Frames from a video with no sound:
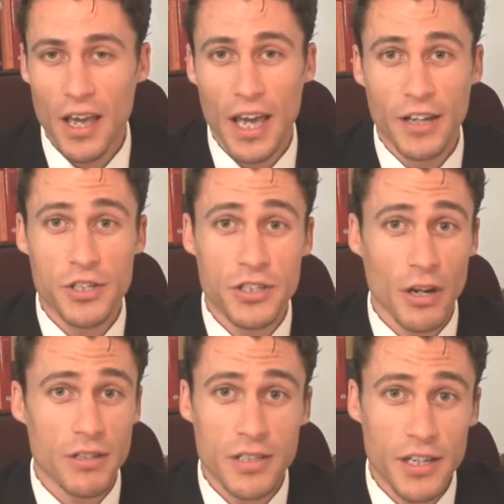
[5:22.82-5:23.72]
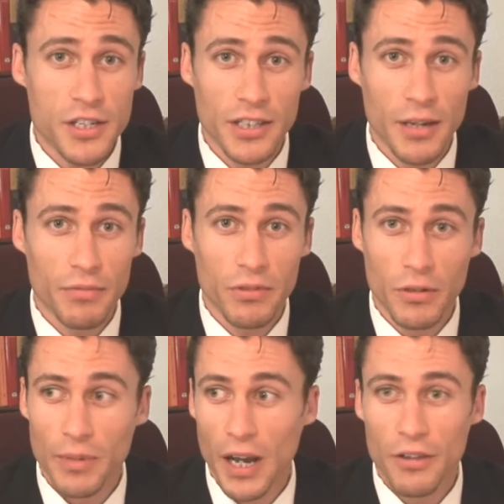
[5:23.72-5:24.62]
And she starts teaching them
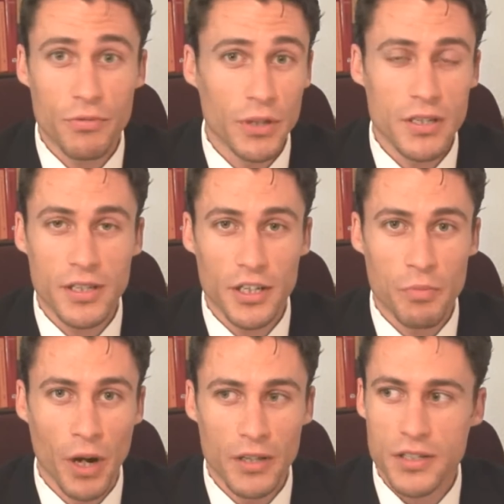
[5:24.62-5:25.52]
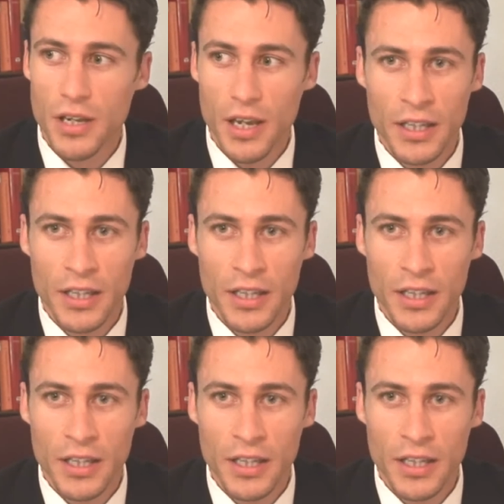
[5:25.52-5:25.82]
for about 3 to 6 months,